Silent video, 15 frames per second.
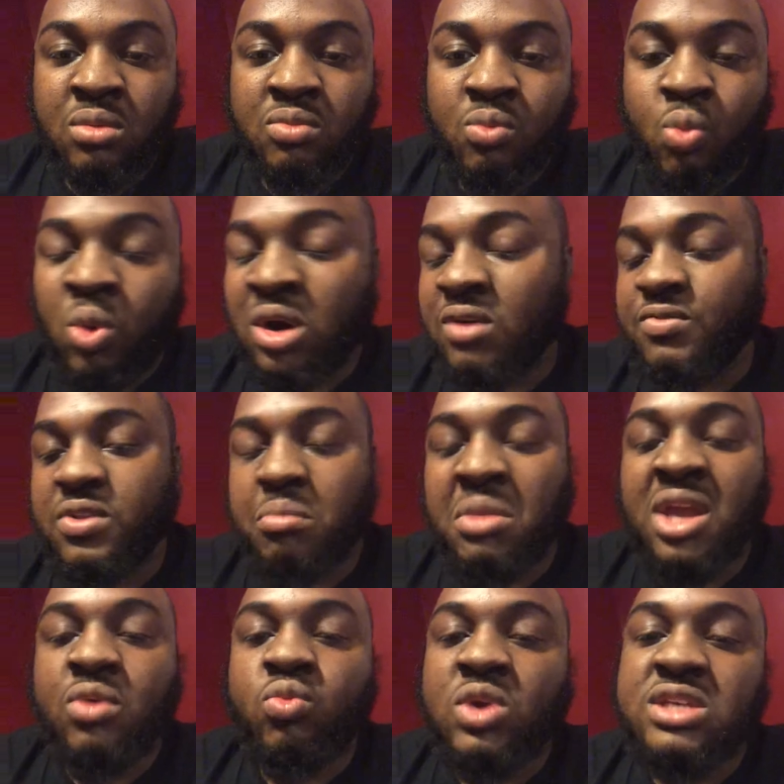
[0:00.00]
One of the
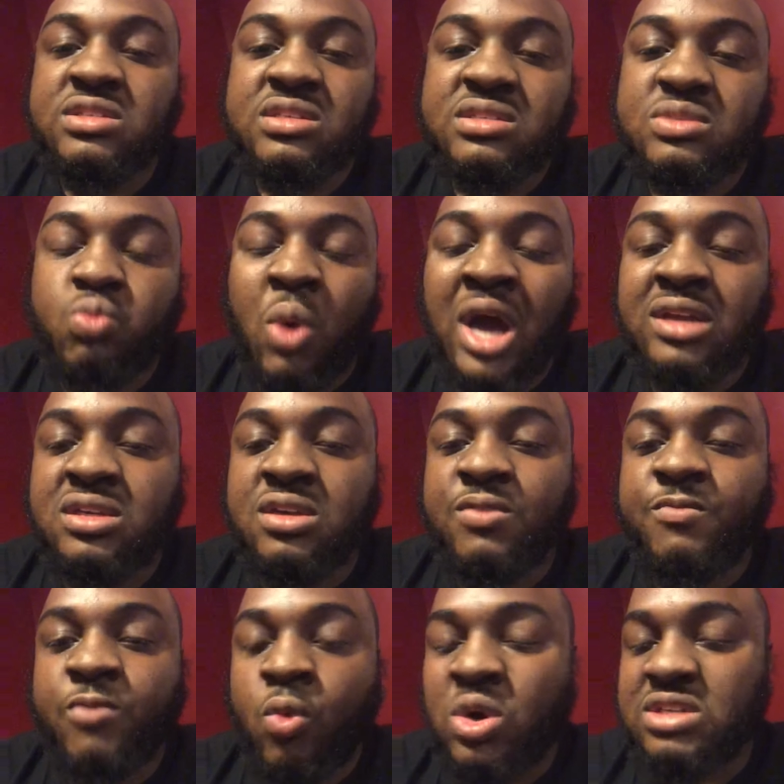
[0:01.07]
main reasons why
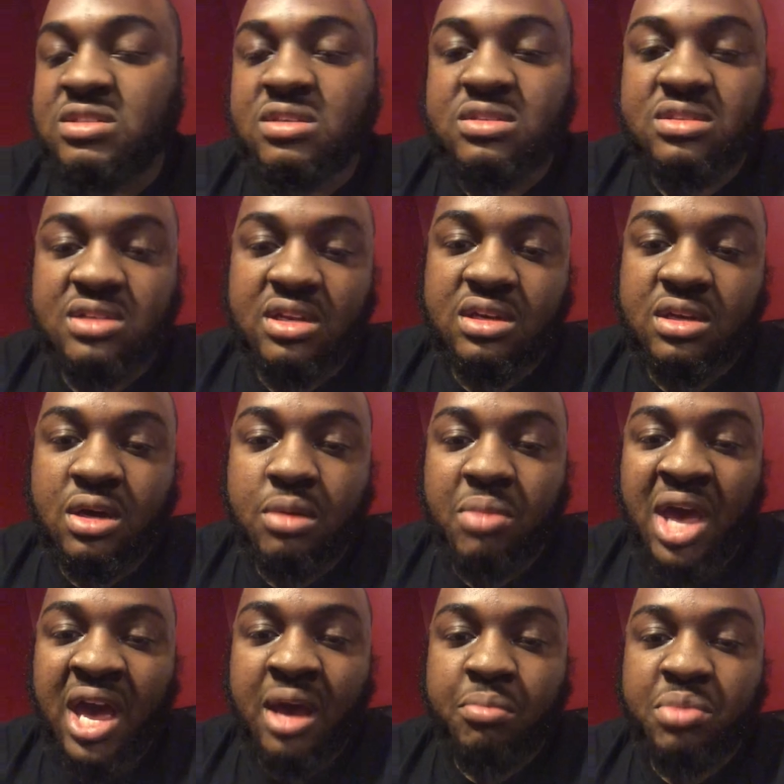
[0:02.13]
divorces end up
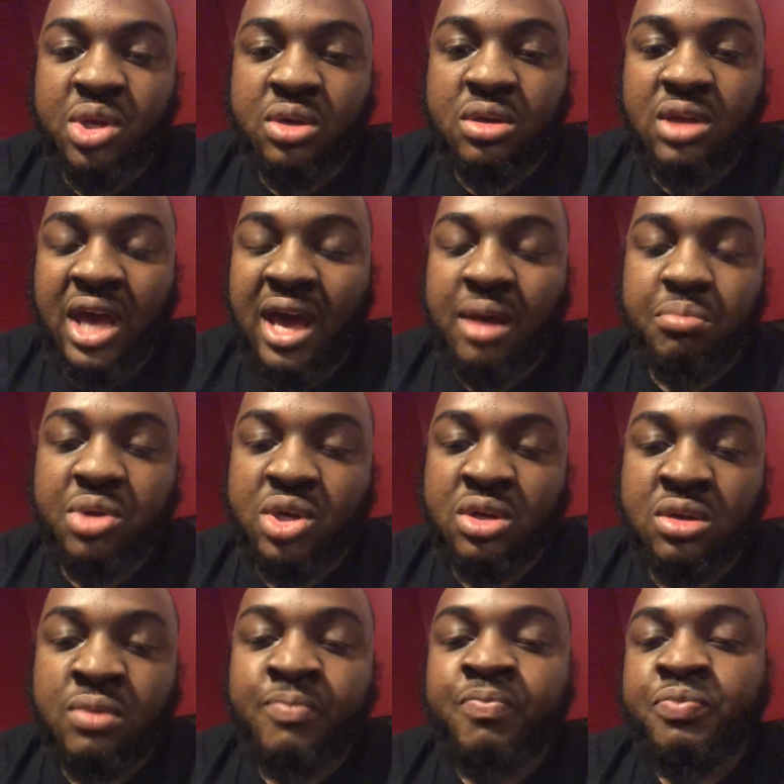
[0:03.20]

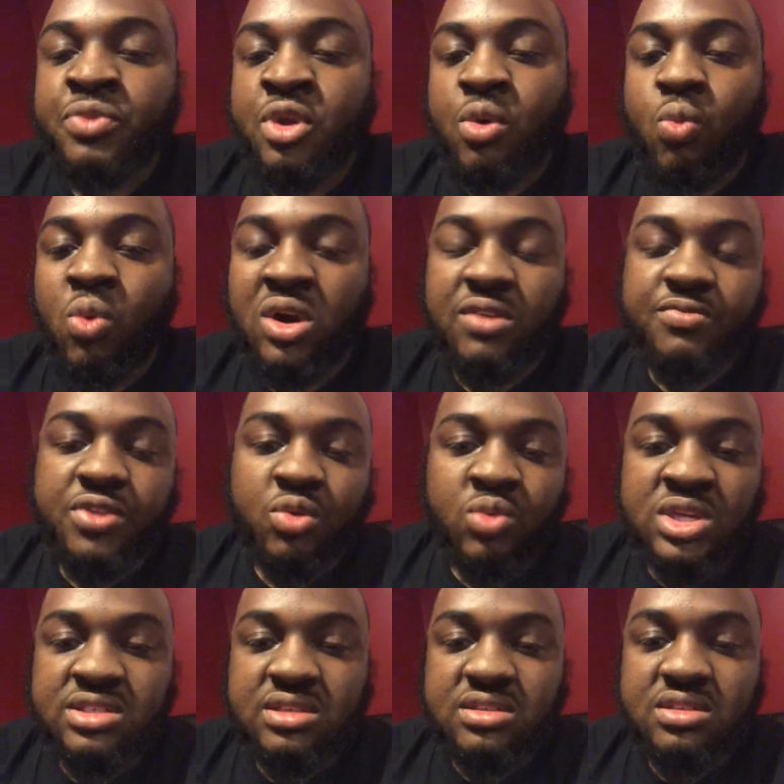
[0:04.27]
happening. One of the
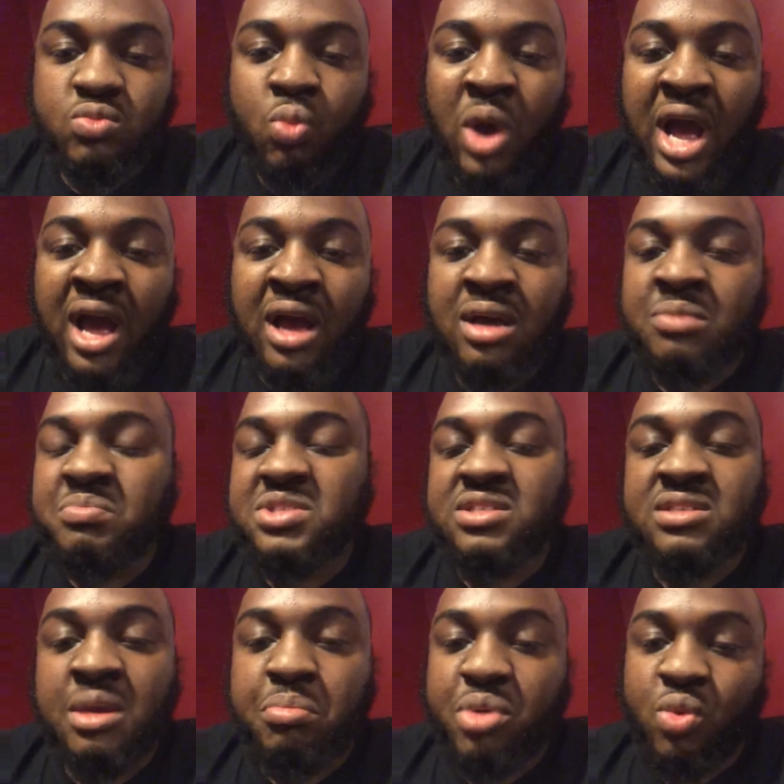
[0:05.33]
reasons why
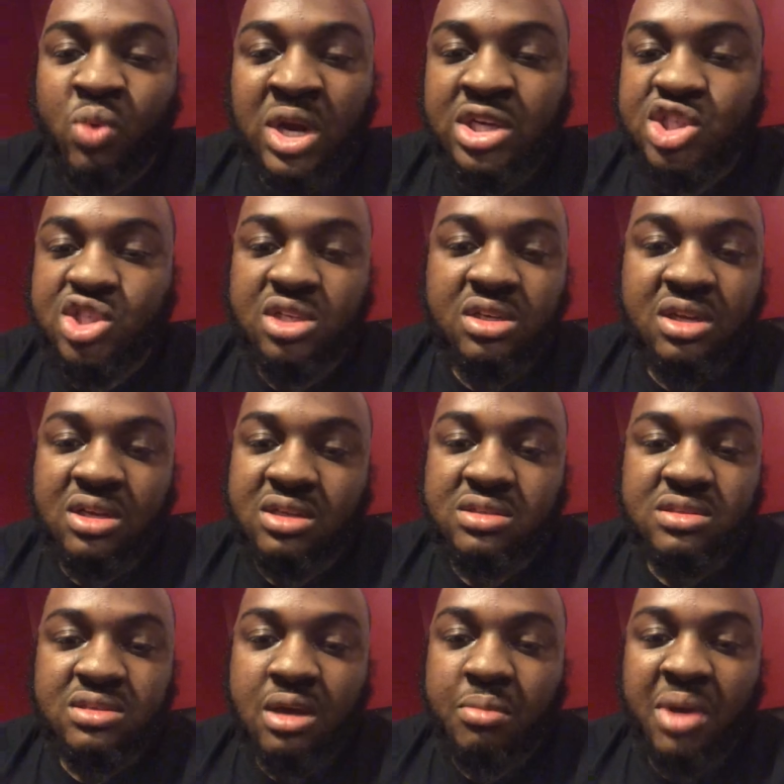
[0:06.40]
separation
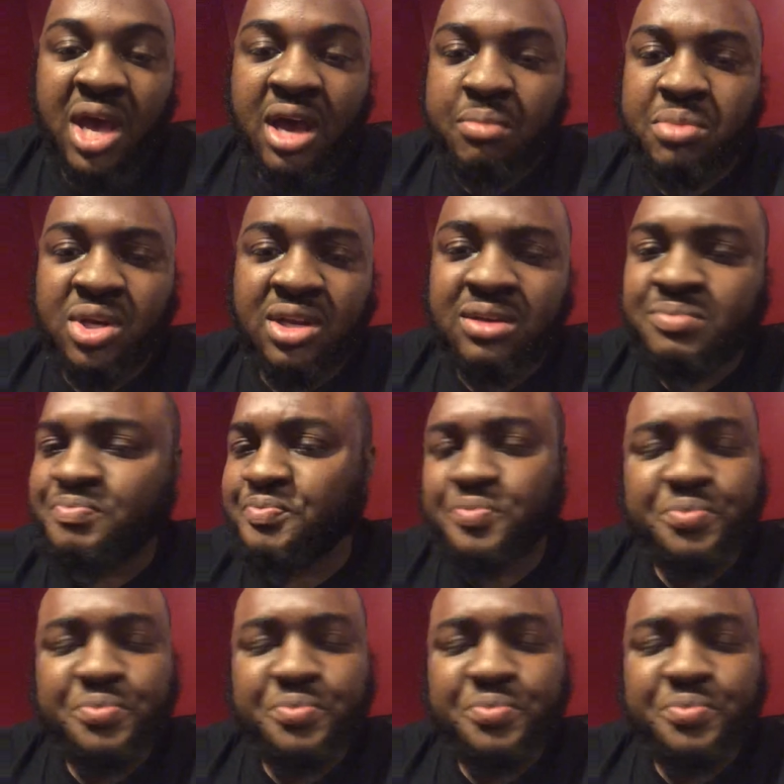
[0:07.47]
ends up happening.